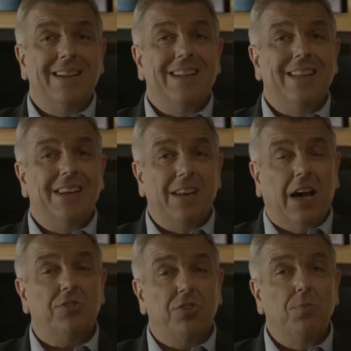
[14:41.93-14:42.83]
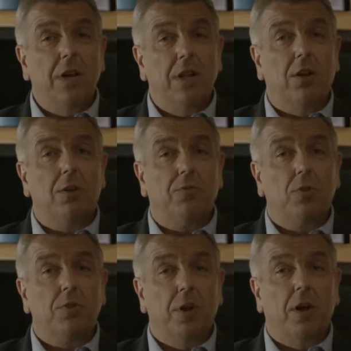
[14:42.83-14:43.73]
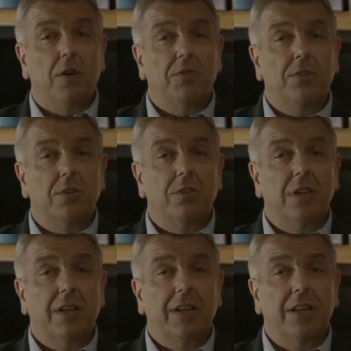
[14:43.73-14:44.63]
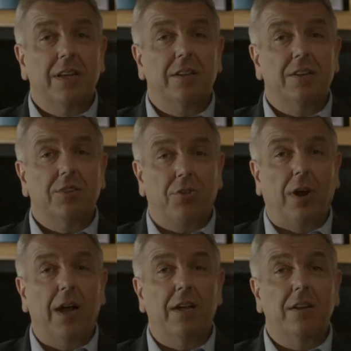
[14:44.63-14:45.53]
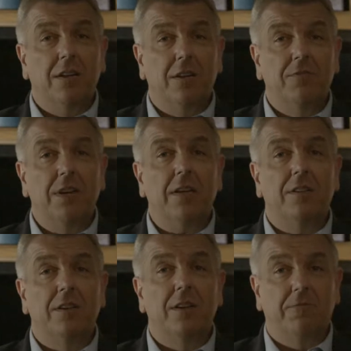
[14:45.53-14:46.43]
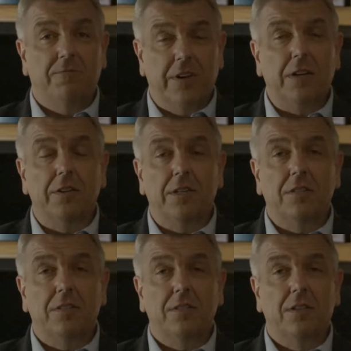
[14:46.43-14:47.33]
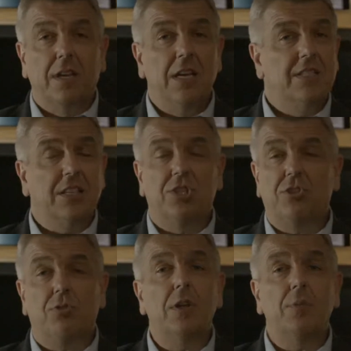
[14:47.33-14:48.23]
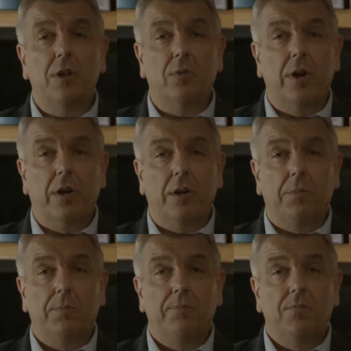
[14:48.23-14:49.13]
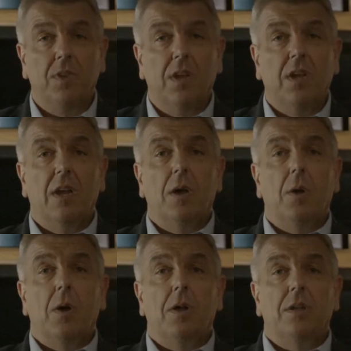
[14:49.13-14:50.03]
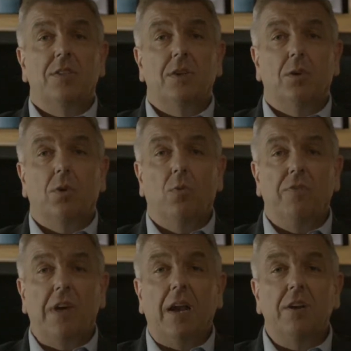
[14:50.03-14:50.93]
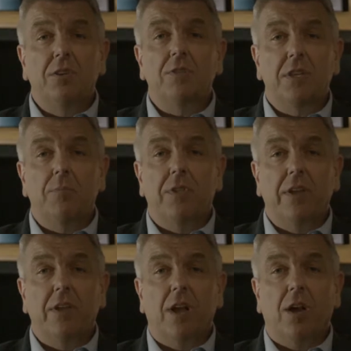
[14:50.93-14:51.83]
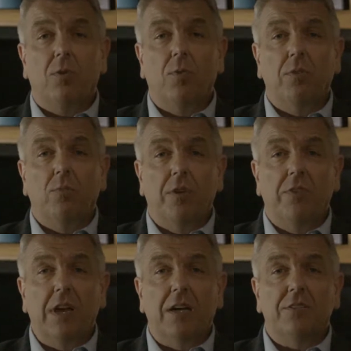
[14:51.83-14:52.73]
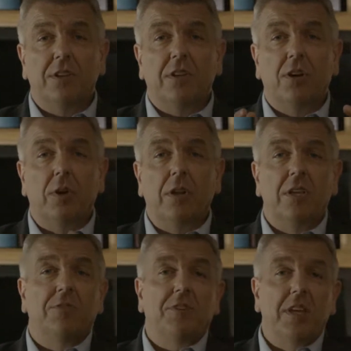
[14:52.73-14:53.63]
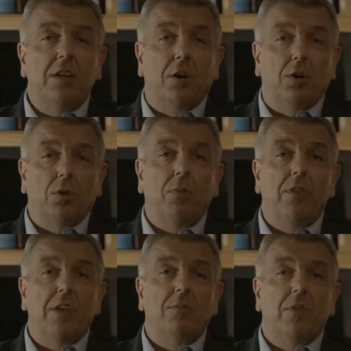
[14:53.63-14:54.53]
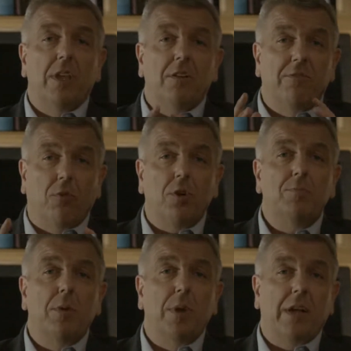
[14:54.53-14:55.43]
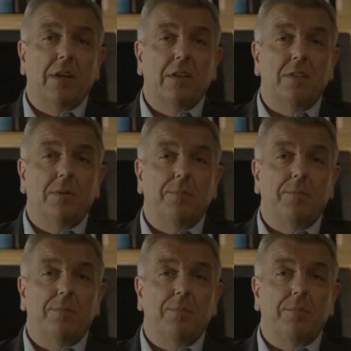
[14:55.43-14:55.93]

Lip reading: not too many law enforcement officers get tried and convicted of felonies. It's extremely rare. So we've got to do something there. We've got to go and give TCOL the enforcement mechanism